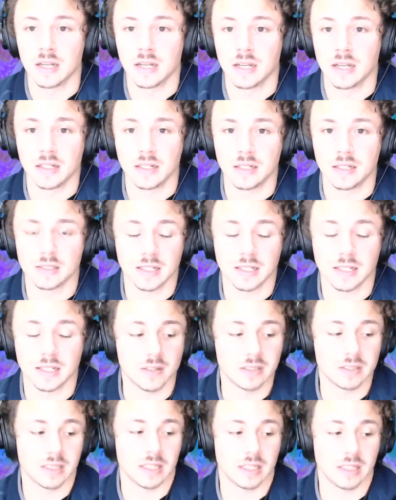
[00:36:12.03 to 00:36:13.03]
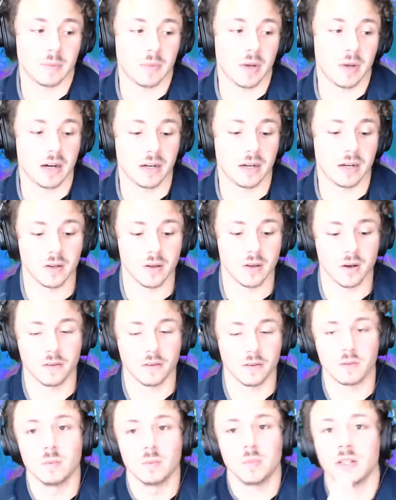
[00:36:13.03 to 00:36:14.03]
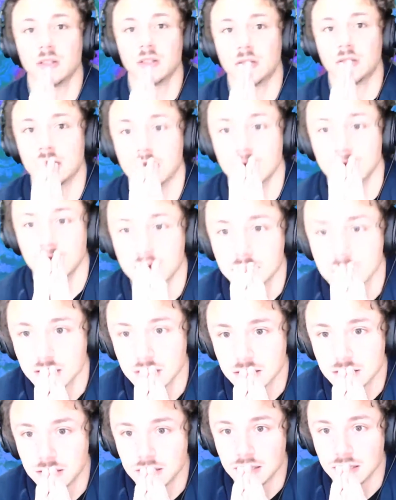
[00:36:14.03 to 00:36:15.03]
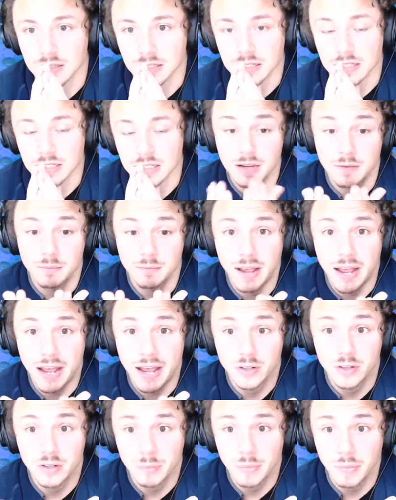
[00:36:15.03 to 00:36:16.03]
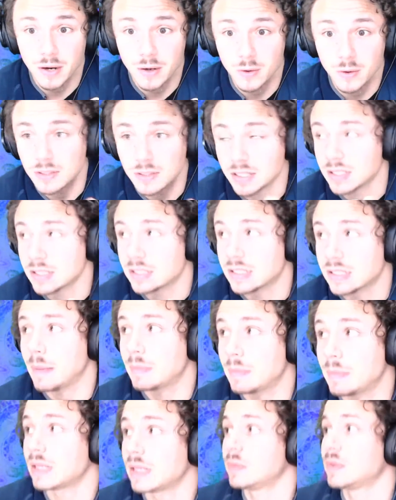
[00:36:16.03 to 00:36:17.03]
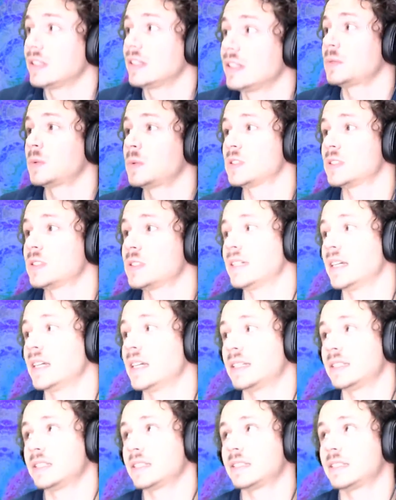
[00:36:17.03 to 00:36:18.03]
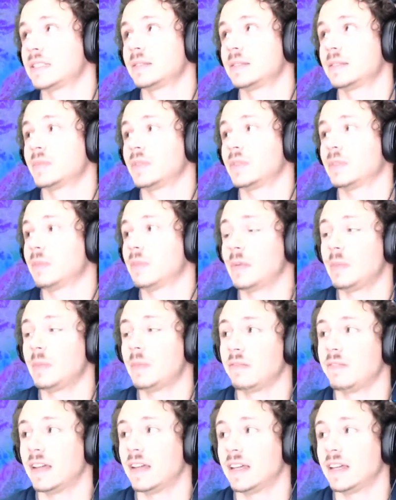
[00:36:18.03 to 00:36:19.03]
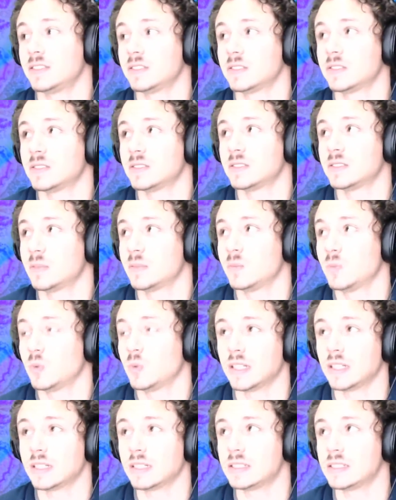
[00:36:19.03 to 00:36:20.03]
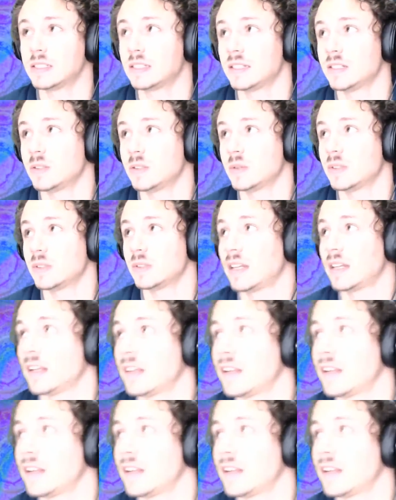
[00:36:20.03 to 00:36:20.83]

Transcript: doesn't have the same on-off ability. It doesn't have battery power like the laptop does, which is nice, but it might be faster in some ways than doing that. And then